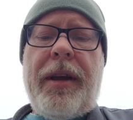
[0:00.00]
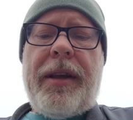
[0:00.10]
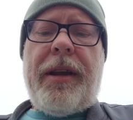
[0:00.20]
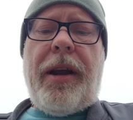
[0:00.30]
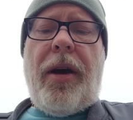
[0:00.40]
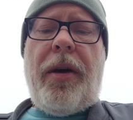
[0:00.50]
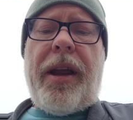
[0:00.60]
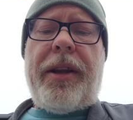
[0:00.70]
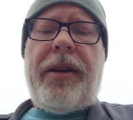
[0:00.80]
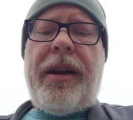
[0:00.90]
you know
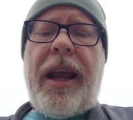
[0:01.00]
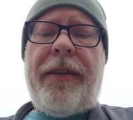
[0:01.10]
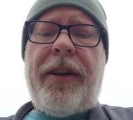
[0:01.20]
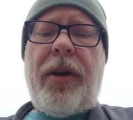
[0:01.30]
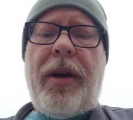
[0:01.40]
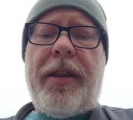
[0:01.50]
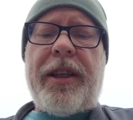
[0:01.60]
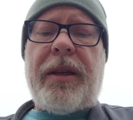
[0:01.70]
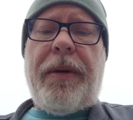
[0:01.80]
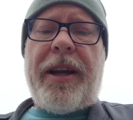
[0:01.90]
and you didn't have to do anything
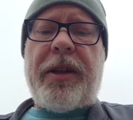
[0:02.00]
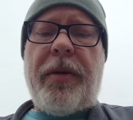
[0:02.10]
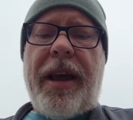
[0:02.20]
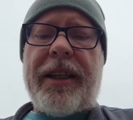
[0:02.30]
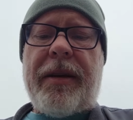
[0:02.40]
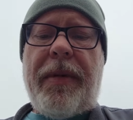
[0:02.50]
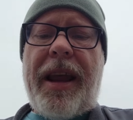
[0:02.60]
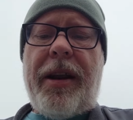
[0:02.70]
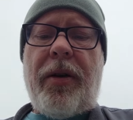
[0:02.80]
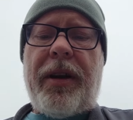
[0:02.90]
special with that
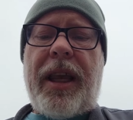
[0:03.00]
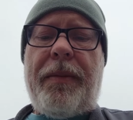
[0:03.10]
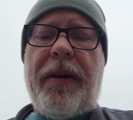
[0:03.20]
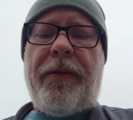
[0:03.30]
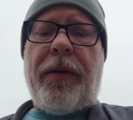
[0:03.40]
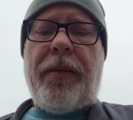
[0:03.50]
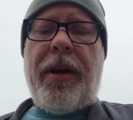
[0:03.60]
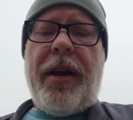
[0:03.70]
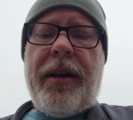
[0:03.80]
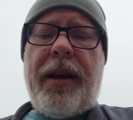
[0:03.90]
tomato to keep it from
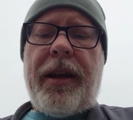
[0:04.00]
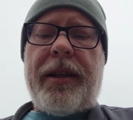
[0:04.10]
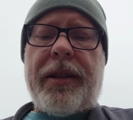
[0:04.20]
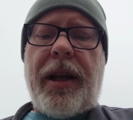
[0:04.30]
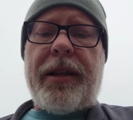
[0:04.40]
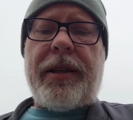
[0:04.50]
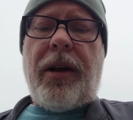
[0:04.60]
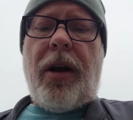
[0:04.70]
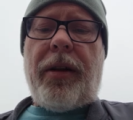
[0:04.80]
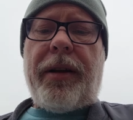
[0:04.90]
getting sun
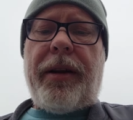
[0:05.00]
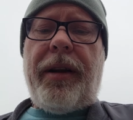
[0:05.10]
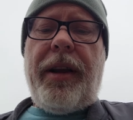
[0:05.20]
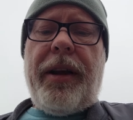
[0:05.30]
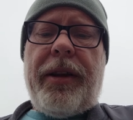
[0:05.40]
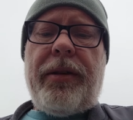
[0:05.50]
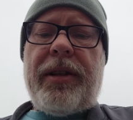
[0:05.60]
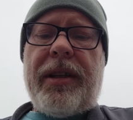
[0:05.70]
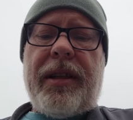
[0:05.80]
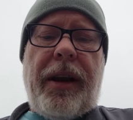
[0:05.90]
scalded you
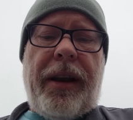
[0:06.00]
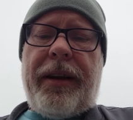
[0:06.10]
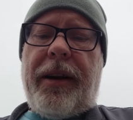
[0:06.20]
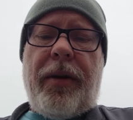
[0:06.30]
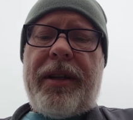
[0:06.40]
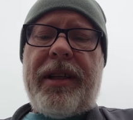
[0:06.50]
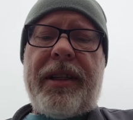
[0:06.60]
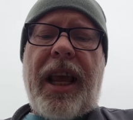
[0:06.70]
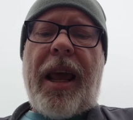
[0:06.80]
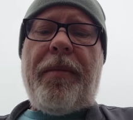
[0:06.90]
just you know it just
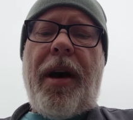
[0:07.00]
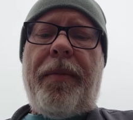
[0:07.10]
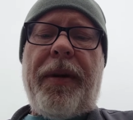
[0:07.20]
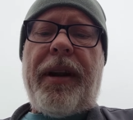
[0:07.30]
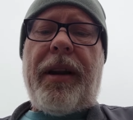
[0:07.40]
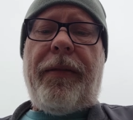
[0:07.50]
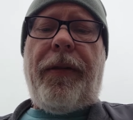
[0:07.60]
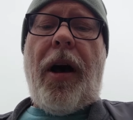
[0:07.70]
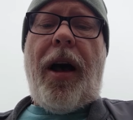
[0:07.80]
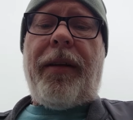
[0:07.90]
came up and it
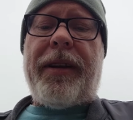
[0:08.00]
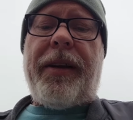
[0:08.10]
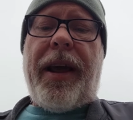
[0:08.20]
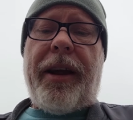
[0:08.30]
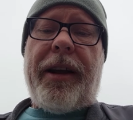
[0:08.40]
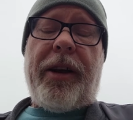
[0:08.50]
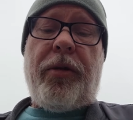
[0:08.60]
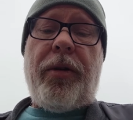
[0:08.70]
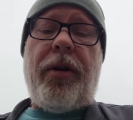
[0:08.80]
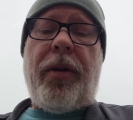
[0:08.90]
evolved and that it
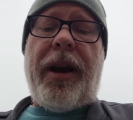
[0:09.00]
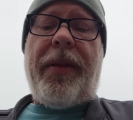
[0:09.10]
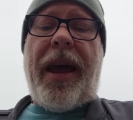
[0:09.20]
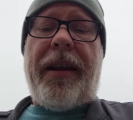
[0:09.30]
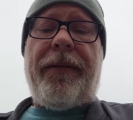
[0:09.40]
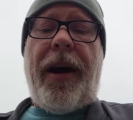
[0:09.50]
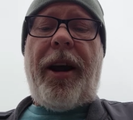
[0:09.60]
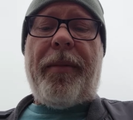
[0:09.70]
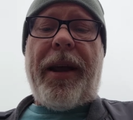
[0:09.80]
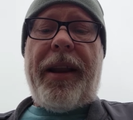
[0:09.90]
grew in that
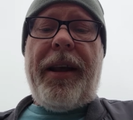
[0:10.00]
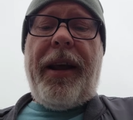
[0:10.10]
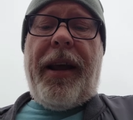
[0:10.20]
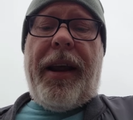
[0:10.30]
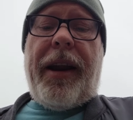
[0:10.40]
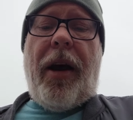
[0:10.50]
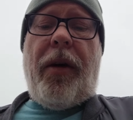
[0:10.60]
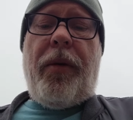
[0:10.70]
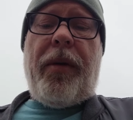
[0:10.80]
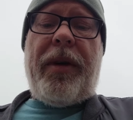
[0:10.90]
environment and now
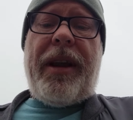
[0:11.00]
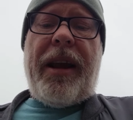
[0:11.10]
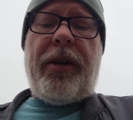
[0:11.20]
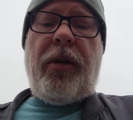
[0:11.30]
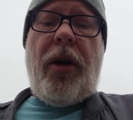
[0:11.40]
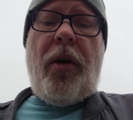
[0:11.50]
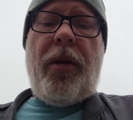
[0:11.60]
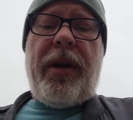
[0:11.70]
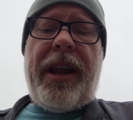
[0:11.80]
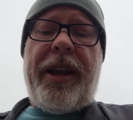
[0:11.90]
when we
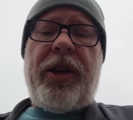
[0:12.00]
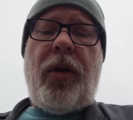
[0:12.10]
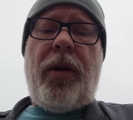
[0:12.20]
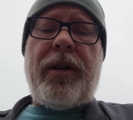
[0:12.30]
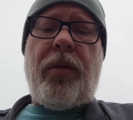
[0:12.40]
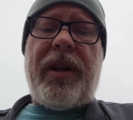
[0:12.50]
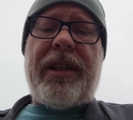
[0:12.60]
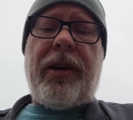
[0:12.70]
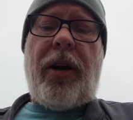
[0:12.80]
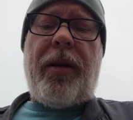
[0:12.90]
grow indoors and we
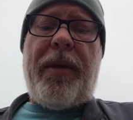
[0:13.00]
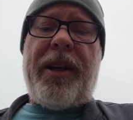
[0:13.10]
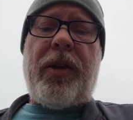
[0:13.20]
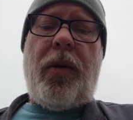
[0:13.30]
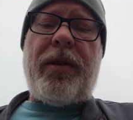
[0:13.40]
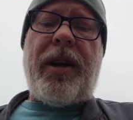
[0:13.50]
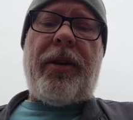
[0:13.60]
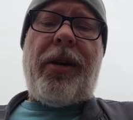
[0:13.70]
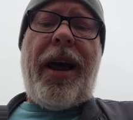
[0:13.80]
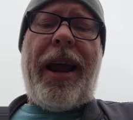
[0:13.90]
start them indoors
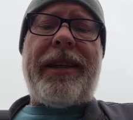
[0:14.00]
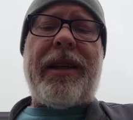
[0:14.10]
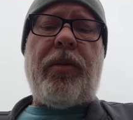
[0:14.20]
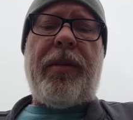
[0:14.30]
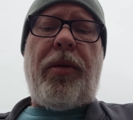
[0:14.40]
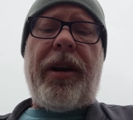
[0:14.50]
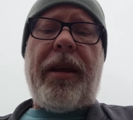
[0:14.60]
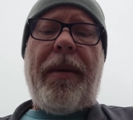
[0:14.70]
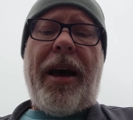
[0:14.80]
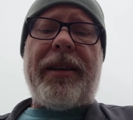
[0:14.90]
under lights and we bring
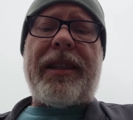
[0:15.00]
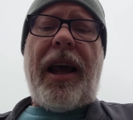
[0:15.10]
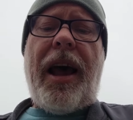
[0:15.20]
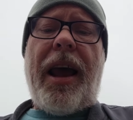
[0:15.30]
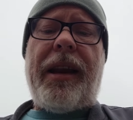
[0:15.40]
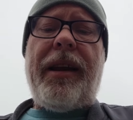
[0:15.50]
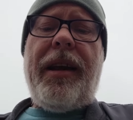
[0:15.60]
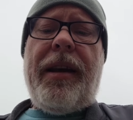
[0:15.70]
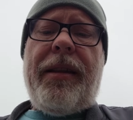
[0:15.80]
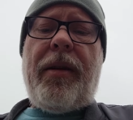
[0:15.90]
them outside
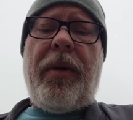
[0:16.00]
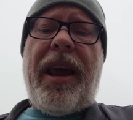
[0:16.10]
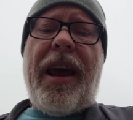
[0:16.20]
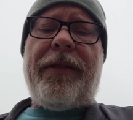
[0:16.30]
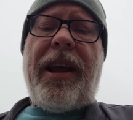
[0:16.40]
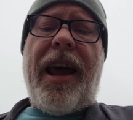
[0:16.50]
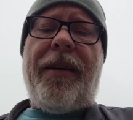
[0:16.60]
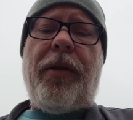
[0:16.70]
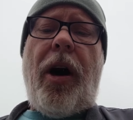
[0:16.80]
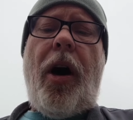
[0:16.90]
then we have to
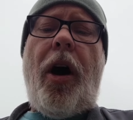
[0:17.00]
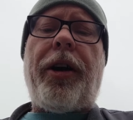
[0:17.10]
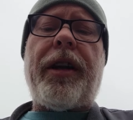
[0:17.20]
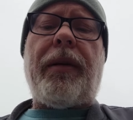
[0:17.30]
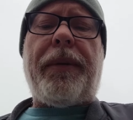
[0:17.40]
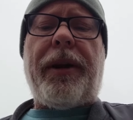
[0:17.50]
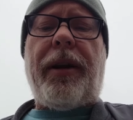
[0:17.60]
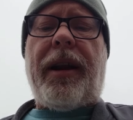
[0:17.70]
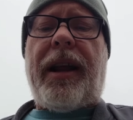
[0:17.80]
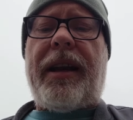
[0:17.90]
have a hardening
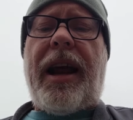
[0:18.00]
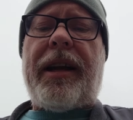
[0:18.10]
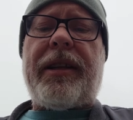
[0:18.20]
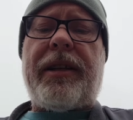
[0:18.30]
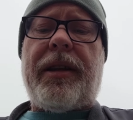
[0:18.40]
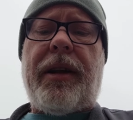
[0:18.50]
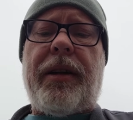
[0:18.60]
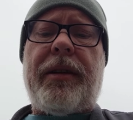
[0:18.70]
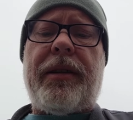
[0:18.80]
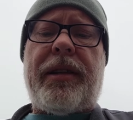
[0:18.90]
period and not just to
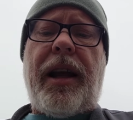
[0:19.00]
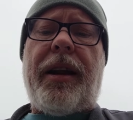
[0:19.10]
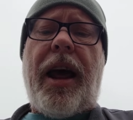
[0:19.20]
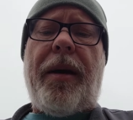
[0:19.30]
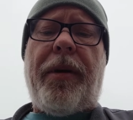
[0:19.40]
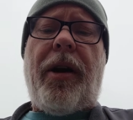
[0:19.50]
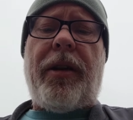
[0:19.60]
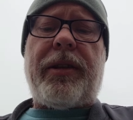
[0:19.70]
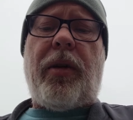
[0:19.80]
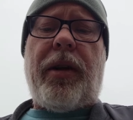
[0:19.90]
sunlight but
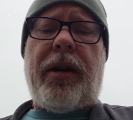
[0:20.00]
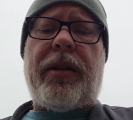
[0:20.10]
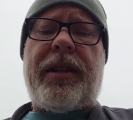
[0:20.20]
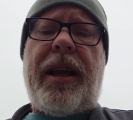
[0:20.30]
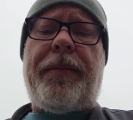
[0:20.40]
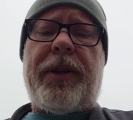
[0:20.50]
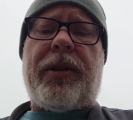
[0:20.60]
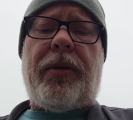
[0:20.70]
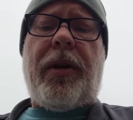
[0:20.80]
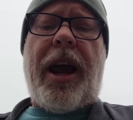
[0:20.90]
also to
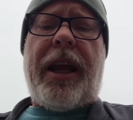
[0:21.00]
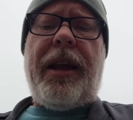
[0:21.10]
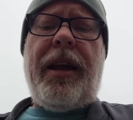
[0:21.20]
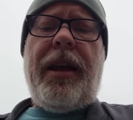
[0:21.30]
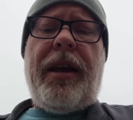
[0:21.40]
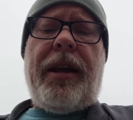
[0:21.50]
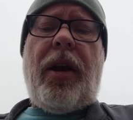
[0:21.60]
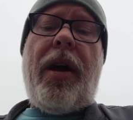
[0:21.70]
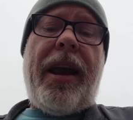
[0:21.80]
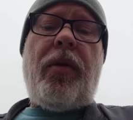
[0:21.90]
temperature right you
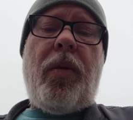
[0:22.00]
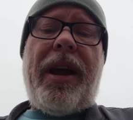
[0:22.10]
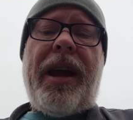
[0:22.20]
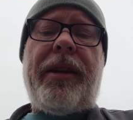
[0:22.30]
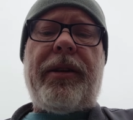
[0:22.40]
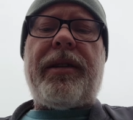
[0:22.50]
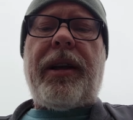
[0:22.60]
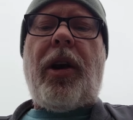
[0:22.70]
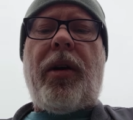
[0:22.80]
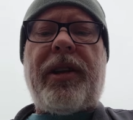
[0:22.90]
know and when there's you
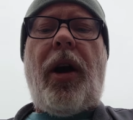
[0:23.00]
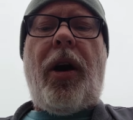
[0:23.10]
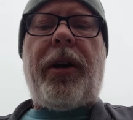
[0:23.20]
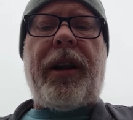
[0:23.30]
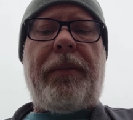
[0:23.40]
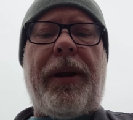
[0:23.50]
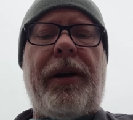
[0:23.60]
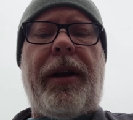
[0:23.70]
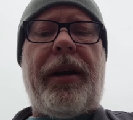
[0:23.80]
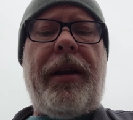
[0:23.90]
know it's a hardening
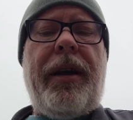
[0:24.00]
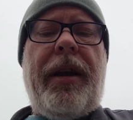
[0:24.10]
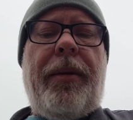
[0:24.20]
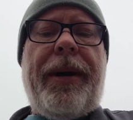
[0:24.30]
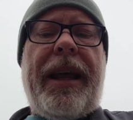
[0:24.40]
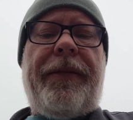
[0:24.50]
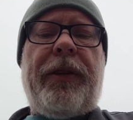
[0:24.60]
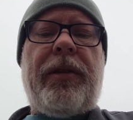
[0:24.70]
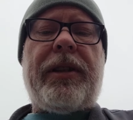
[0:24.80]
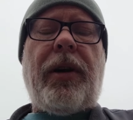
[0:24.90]
period but if
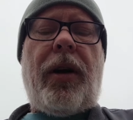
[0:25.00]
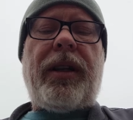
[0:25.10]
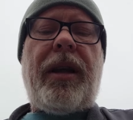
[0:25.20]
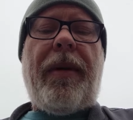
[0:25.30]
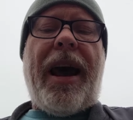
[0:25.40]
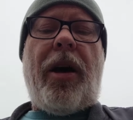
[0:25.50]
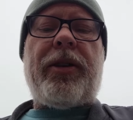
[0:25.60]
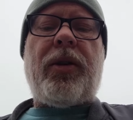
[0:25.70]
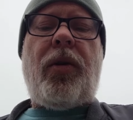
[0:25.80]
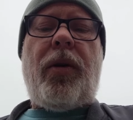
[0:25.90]
you start them
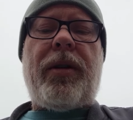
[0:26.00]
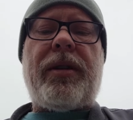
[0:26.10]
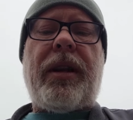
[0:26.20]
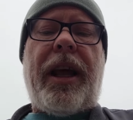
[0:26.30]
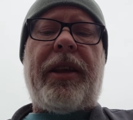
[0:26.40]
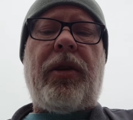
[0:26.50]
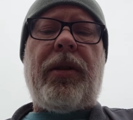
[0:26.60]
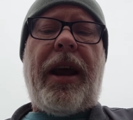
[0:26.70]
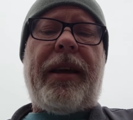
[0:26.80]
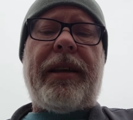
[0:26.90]
outdoors like you
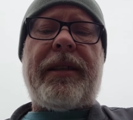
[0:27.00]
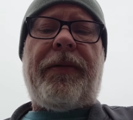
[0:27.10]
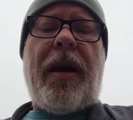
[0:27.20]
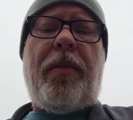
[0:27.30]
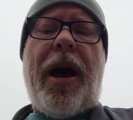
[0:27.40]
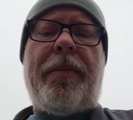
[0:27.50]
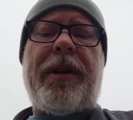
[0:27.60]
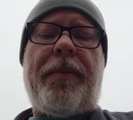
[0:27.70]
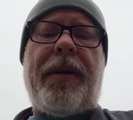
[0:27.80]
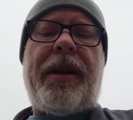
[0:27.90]
like as if they popped
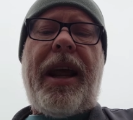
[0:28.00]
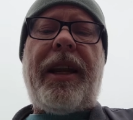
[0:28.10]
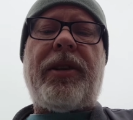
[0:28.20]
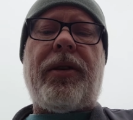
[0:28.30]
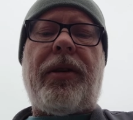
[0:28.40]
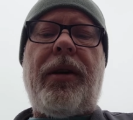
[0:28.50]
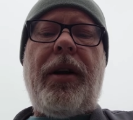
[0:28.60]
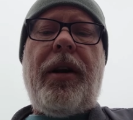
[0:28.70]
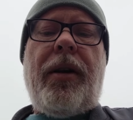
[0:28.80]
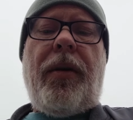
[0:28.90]
up in nature
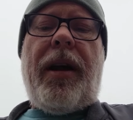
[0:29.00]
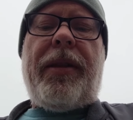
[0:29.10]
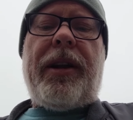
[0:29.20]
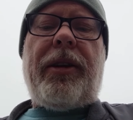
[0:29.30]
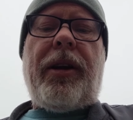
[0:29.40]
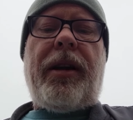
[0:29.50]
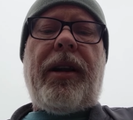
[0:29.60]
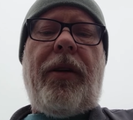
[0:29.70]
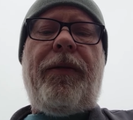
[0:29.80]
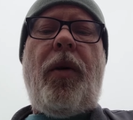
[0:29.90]
right? Then you're going to
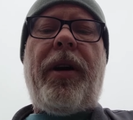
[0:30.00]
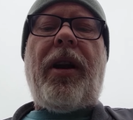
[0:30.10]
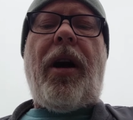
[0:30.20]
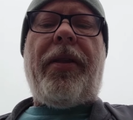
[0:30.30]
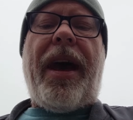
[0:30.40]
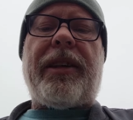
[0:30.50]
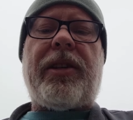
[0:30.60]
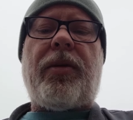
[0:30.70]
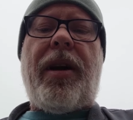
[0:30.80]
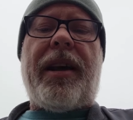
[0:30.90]
avoid all that
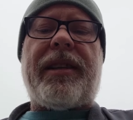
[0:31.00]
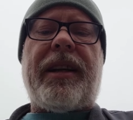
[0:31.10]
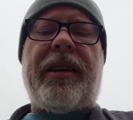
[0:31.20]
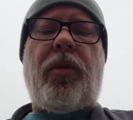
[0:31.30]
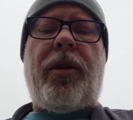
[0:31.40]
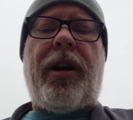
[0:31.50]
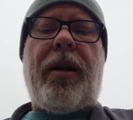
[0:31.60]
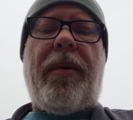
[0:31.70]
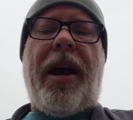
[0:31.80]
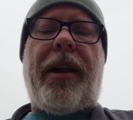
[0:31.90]
stress and worrying
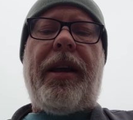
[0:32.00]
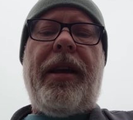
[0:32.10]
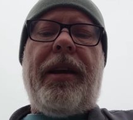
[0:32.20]
about it.